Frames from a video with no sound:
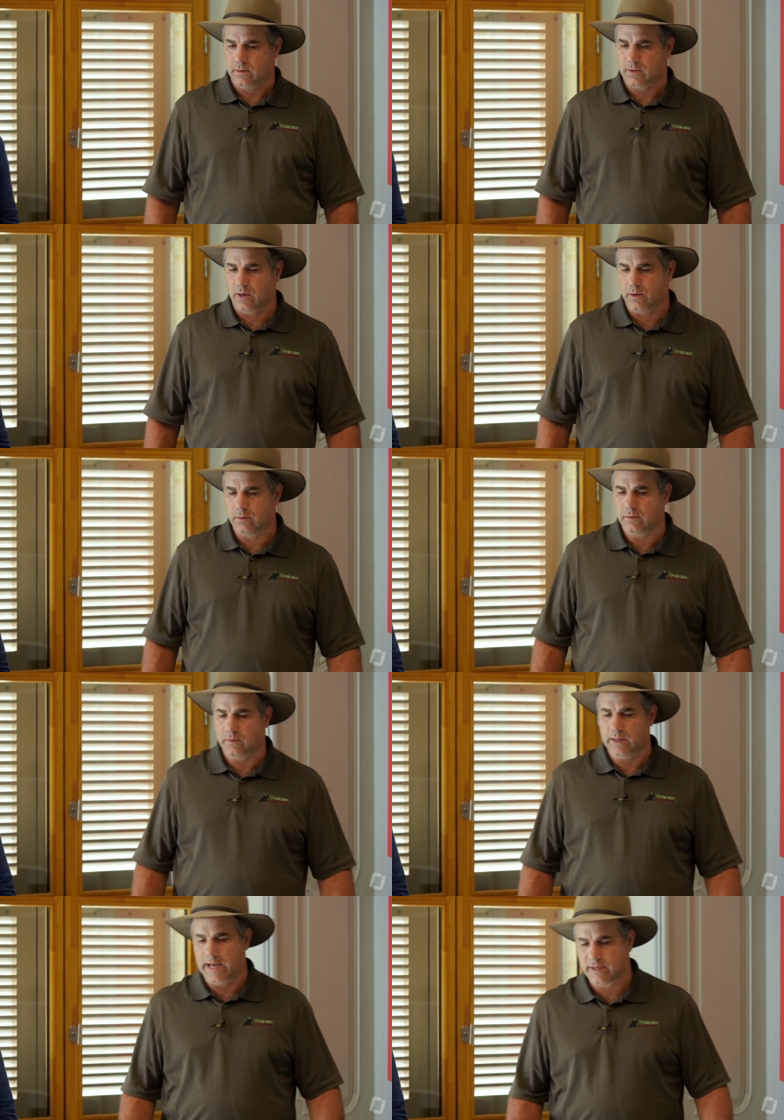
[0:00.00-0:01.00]
So,
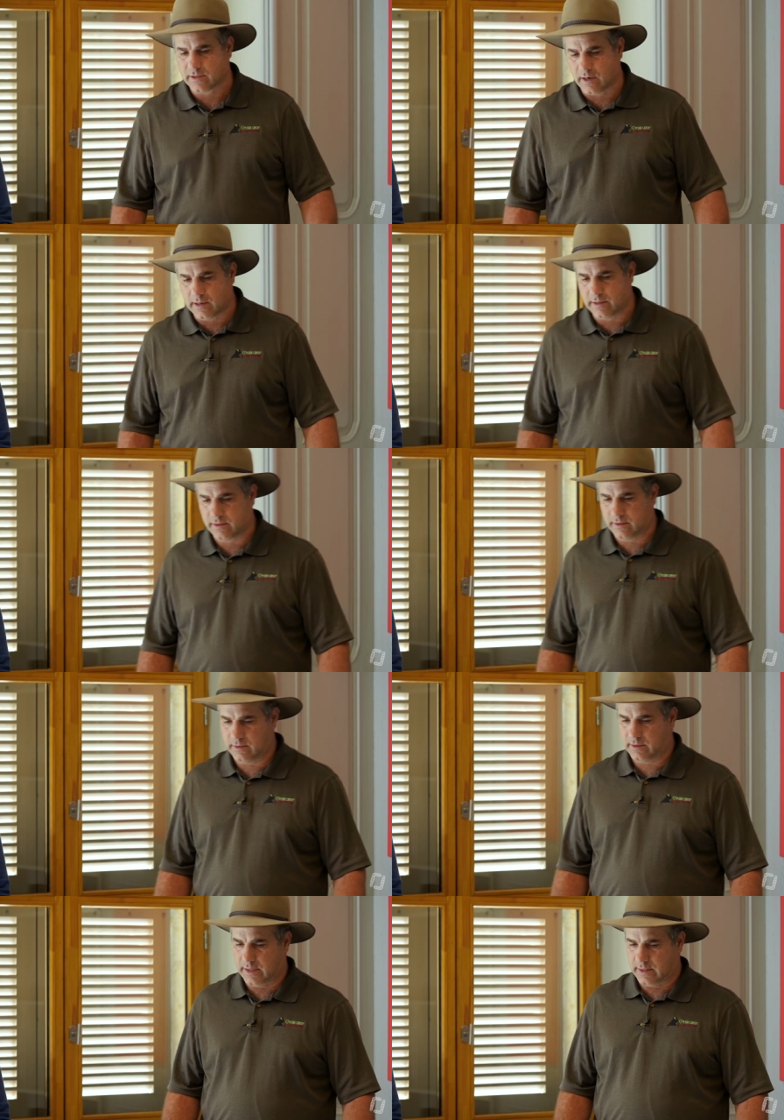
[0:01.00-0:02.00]
when I started to
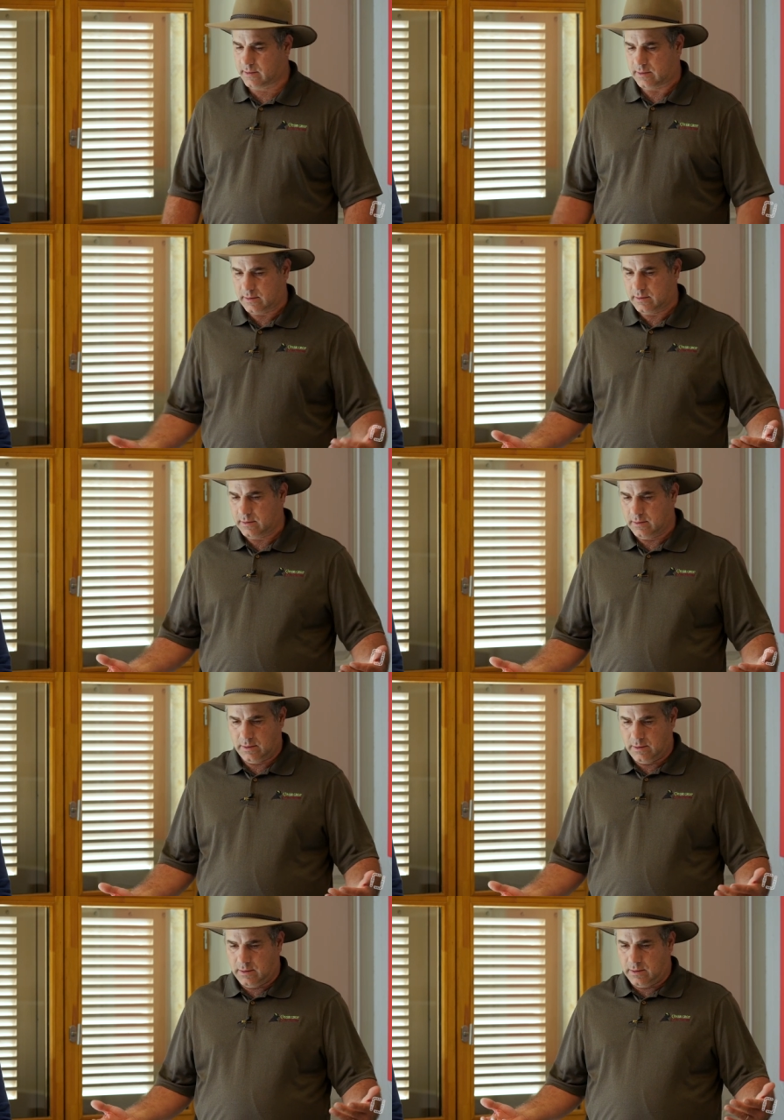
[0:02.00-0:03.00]
do this,
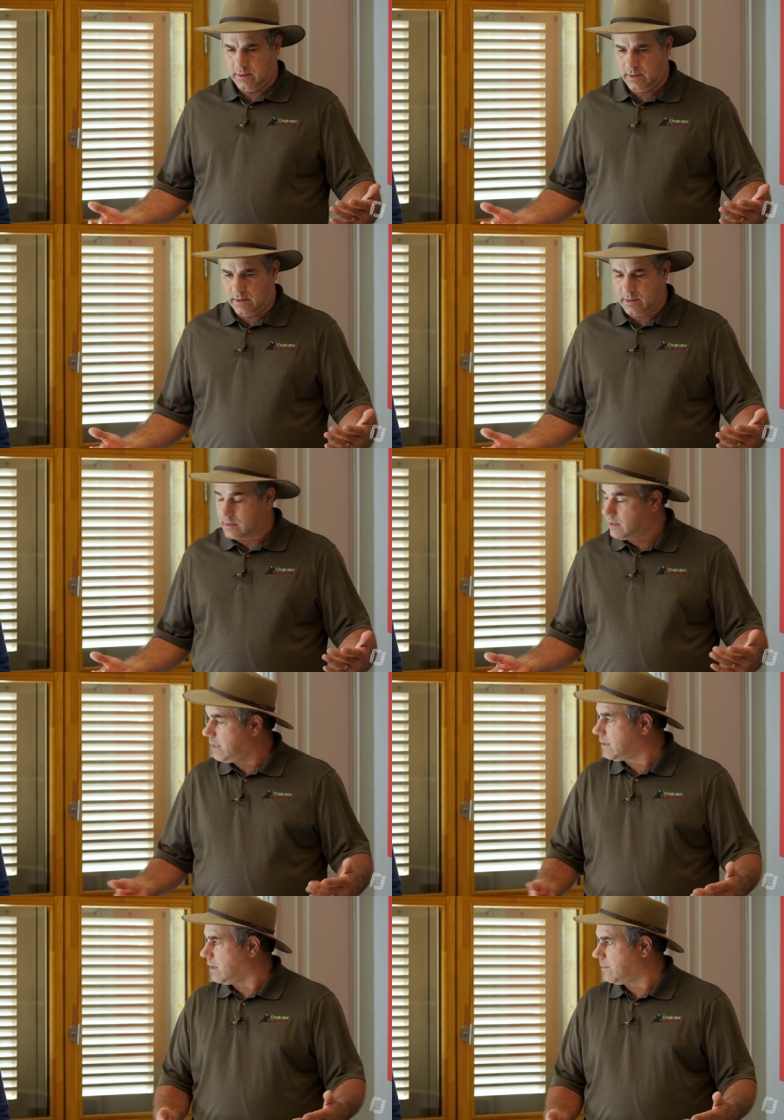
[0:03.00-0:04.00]
the, the
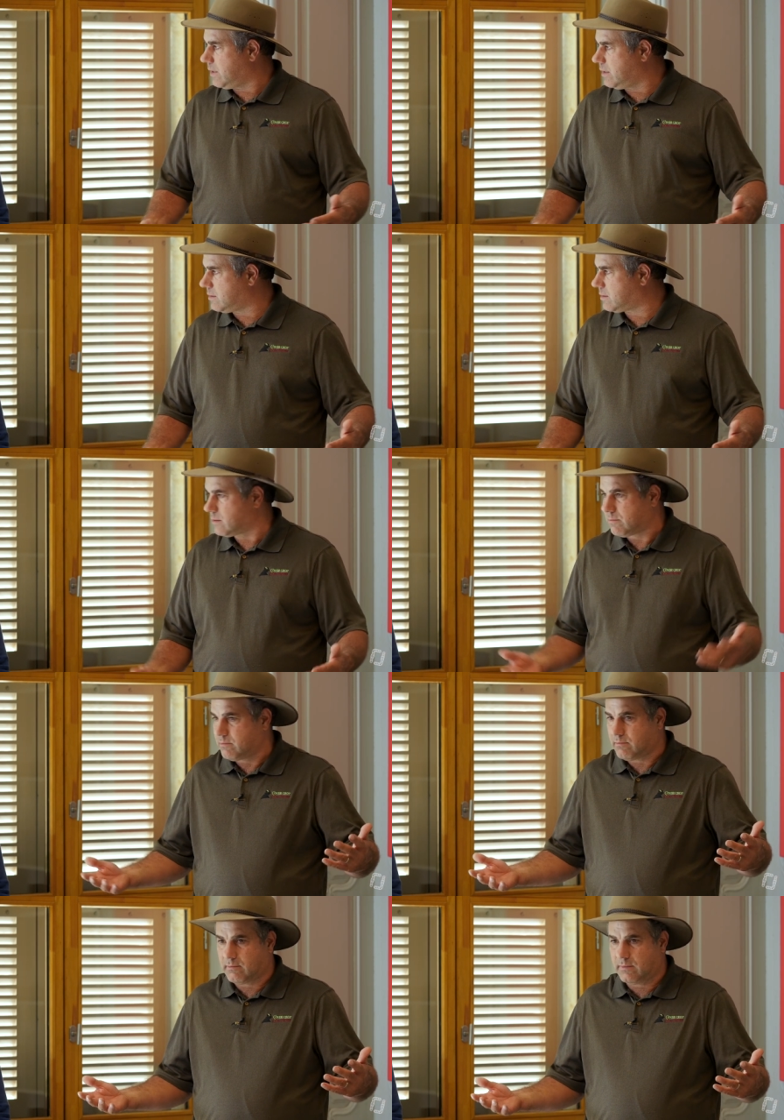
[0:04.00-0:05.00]
seed companies,
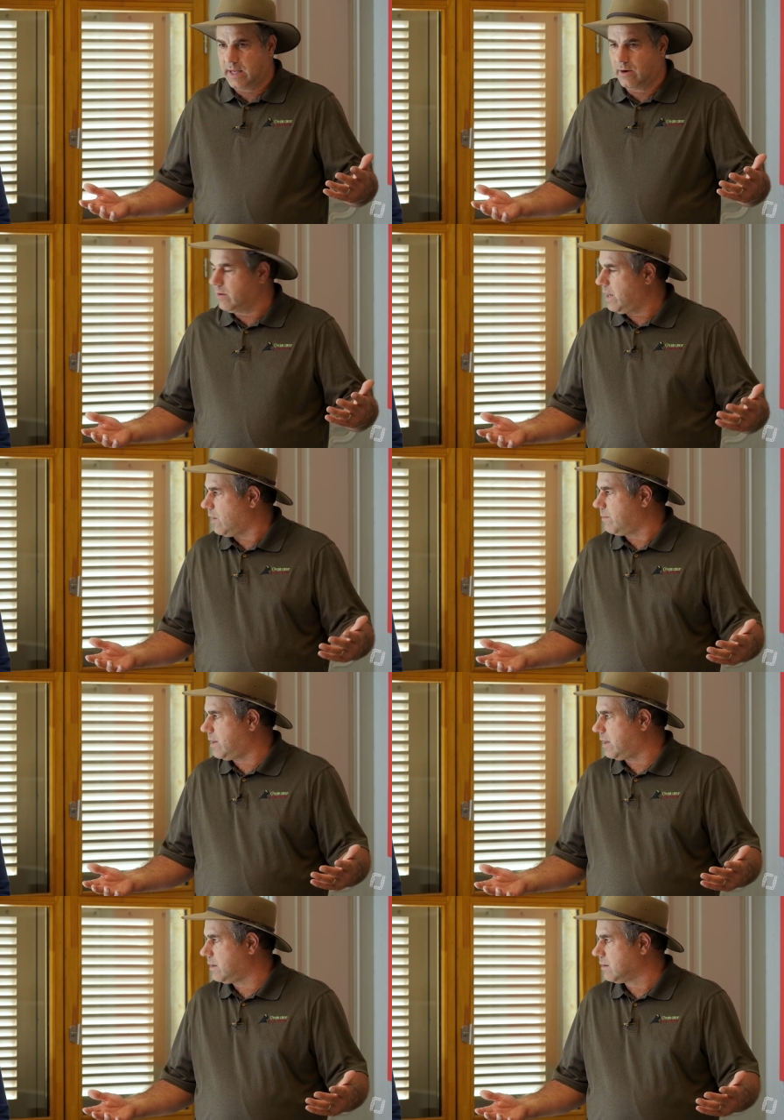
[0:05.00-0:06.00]
they don't help
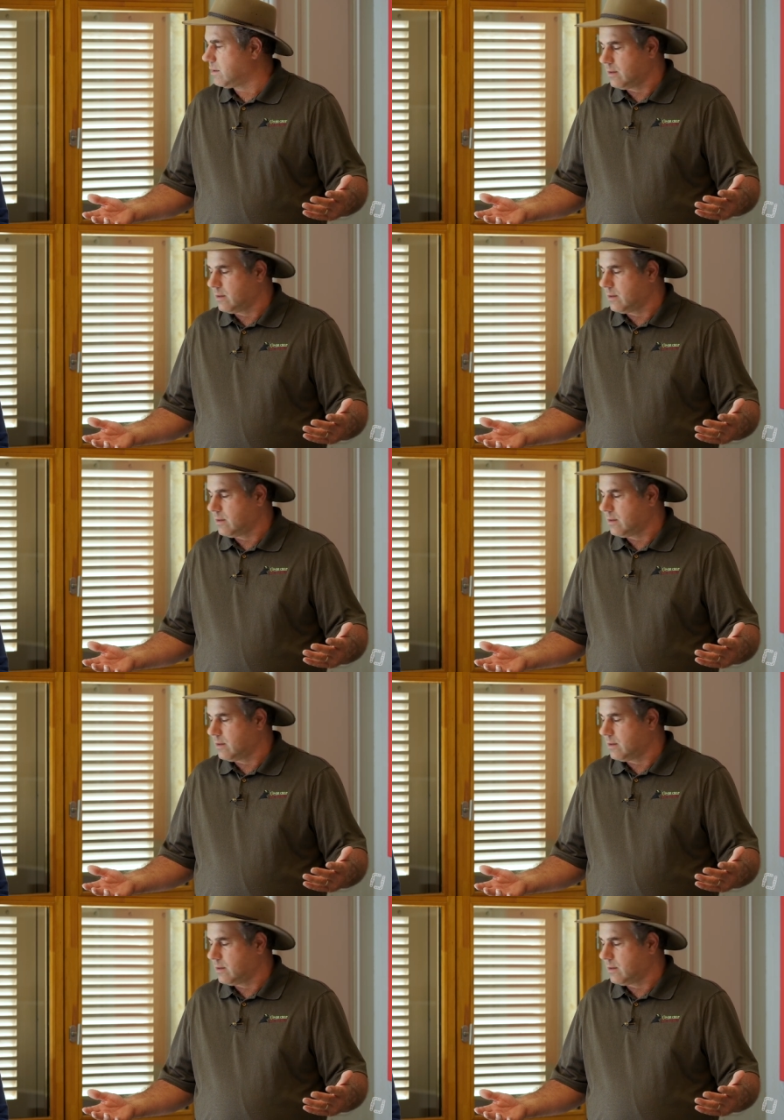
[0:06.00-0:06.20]
me.